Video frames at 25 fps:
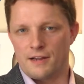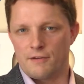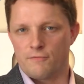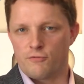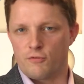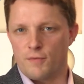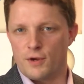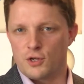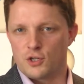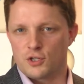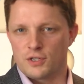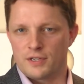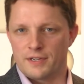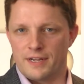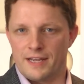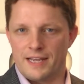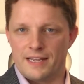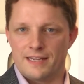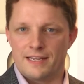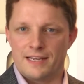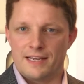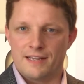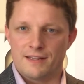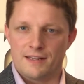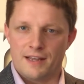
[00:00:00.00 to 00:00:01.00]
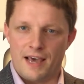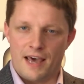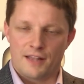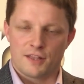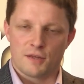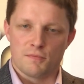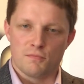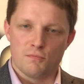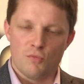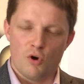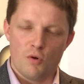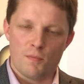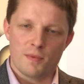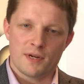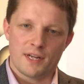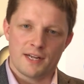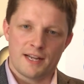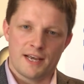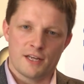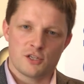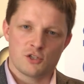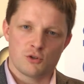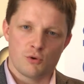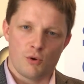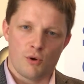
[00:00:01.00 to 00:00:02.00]
information in, in, at the moment it
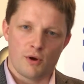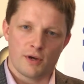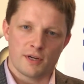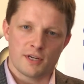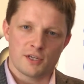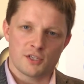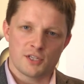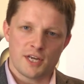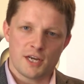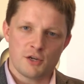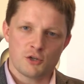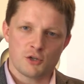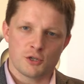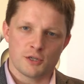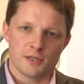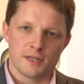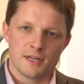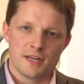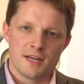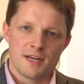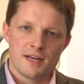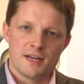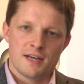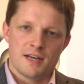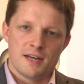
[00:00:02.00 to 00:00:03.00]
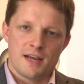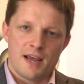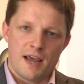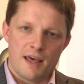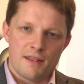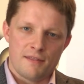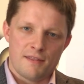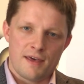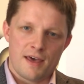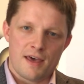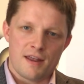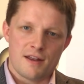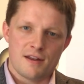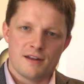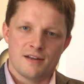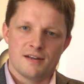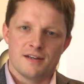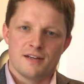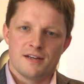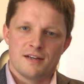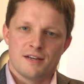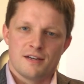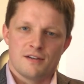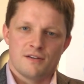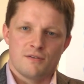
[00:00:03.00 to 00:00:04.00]
hits our organization and then
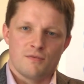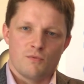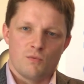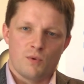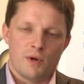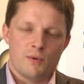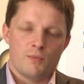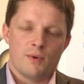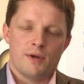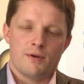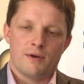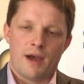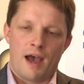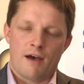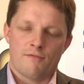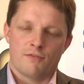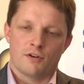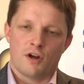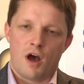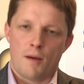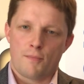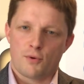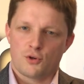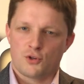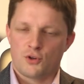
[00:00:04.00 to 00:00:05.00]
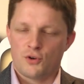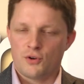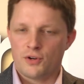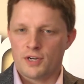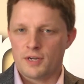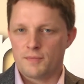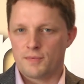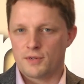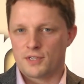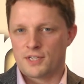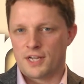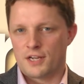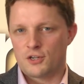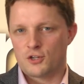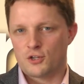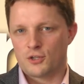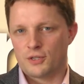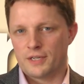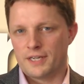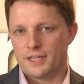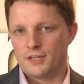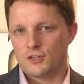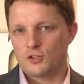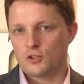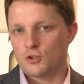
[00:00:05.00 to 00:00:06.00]
we, we have an opportunity
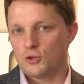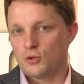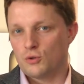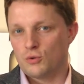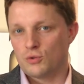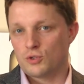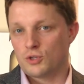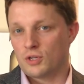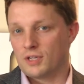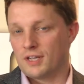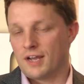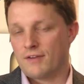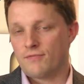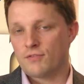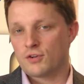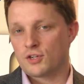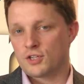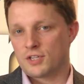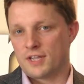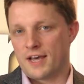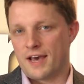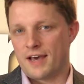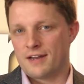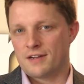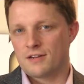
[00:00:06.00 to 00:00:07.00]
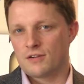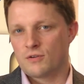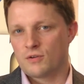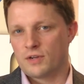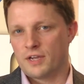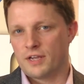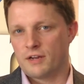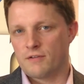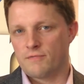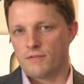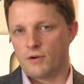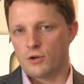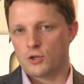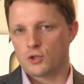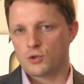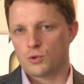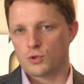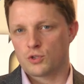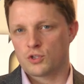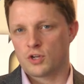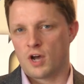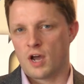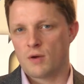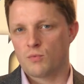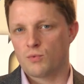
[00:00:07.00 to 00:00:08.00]
potentially to, to leverage that in a very
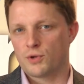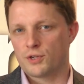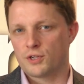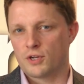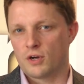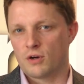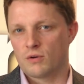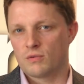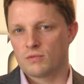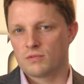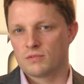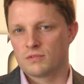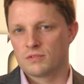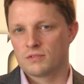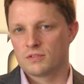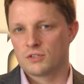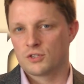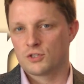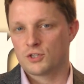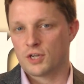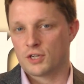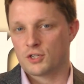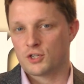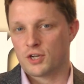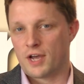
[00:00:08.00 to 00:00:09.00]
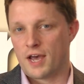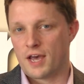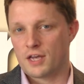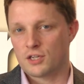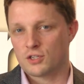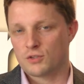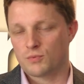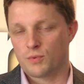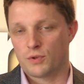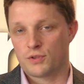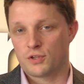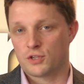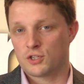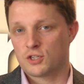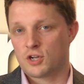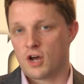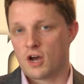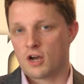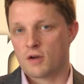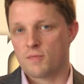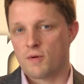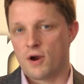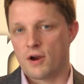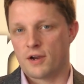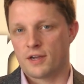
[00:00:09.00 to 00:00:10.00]
short time window, such as with the
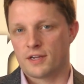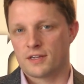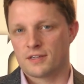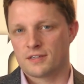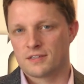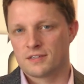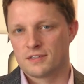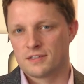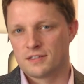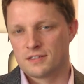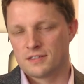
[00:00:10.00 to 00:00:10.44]
stock market